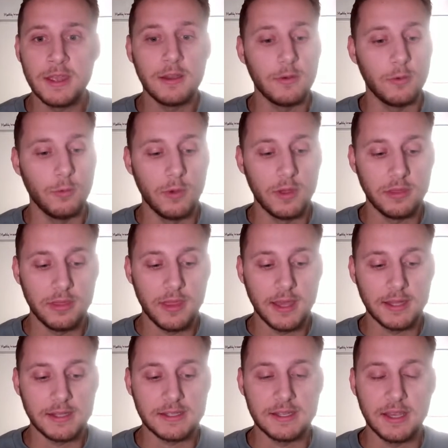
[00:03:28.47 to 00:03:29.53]
with
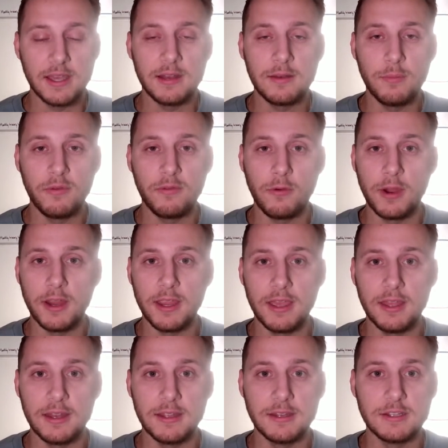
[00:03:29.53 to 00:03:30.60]
that said, before I
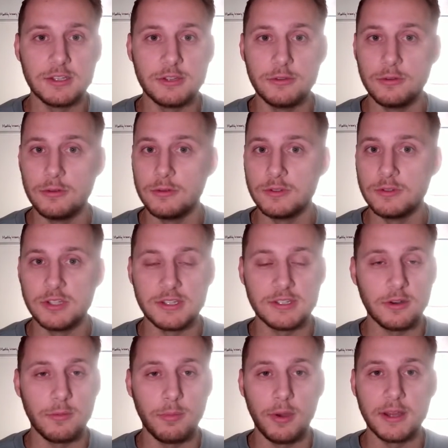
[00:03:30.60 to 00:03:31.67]
get into just
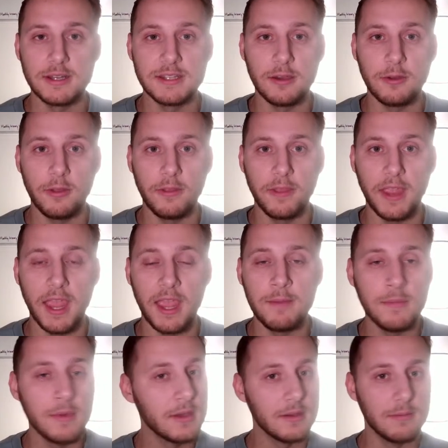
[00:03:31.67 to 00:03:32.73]
our breakdown on the
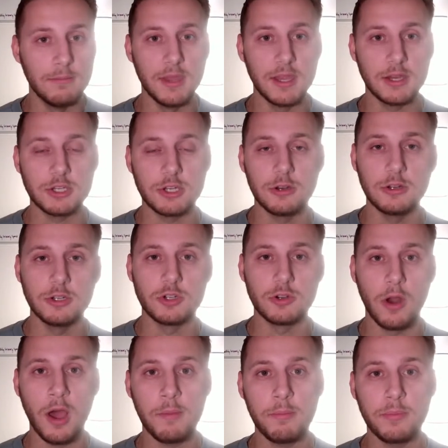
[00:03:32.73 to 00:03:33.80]
game, make sure to
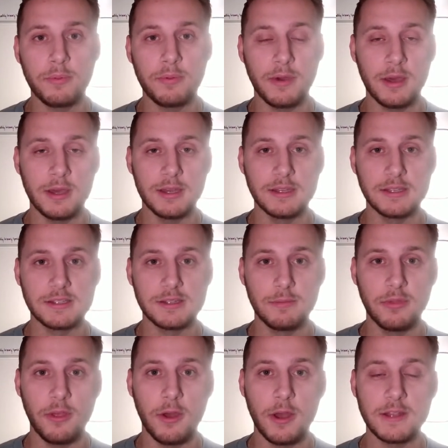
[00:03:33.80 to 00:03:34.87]
drop some
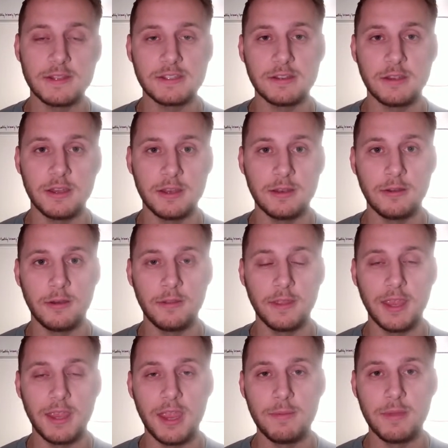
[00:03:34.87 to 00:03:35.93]
thoughts on the
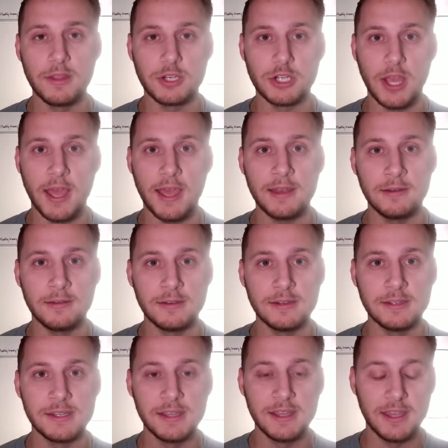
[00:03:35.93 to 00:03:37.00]
game in the chat,
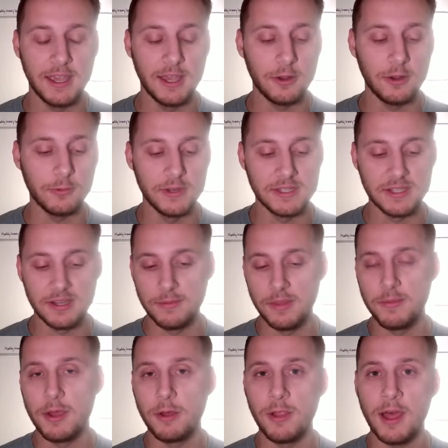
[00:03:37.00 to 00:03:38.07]
and I'll read some of
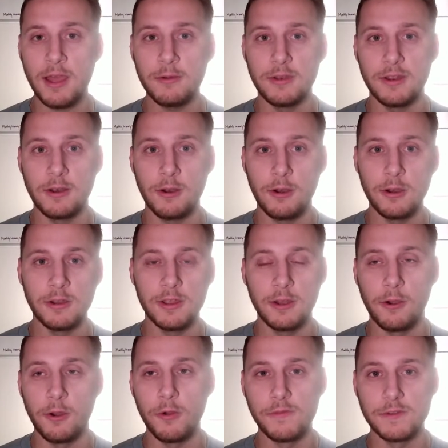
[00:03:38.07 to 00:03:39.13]
them out loud in
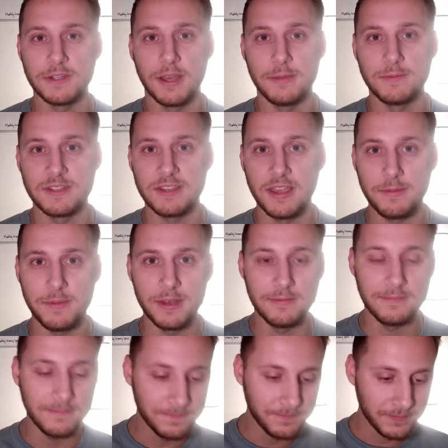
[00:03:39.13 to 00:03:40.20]
our overtime segment.
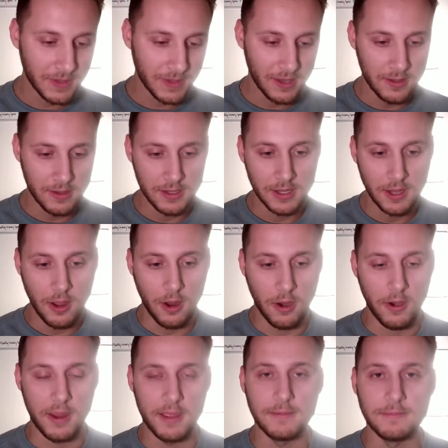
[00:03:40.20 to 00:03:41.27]

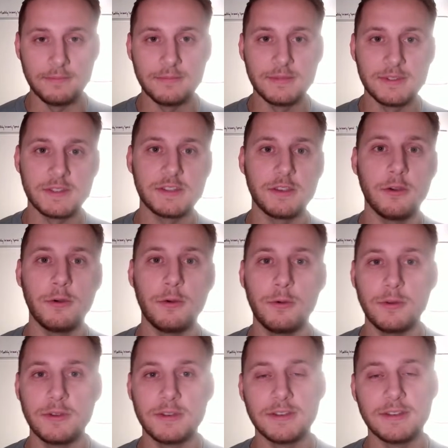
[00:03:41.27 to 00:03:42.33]
All right,
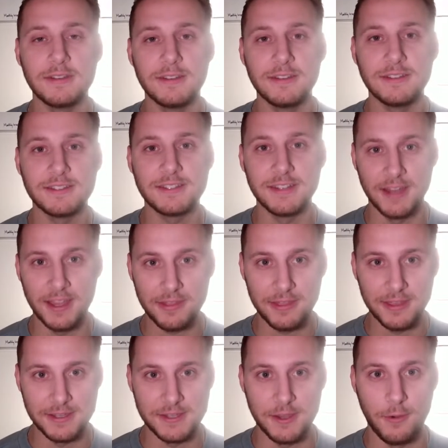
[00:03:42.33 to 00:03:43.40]
so to get
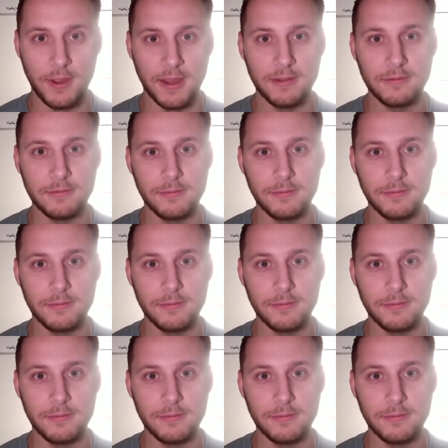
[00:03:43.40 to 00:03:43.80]
things going,